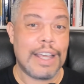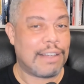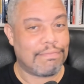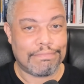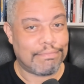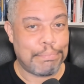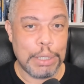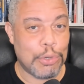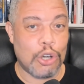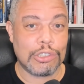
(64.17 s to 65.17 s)
that
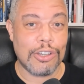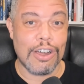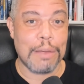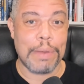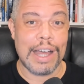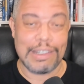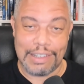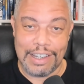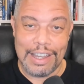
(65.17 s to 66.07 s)
people don't talk about,